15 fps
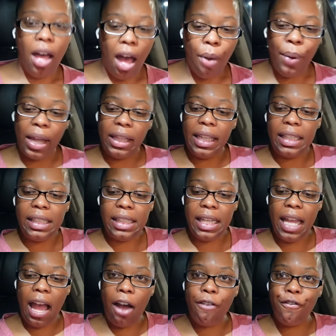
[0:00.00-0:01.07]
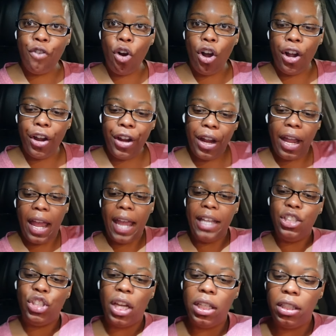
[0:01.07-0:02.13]
all right let's see how far
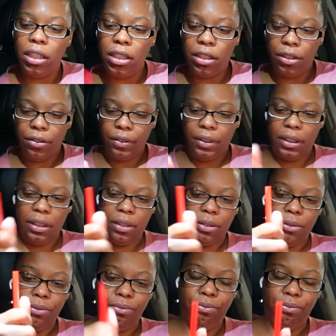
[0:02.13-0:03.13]
aj lives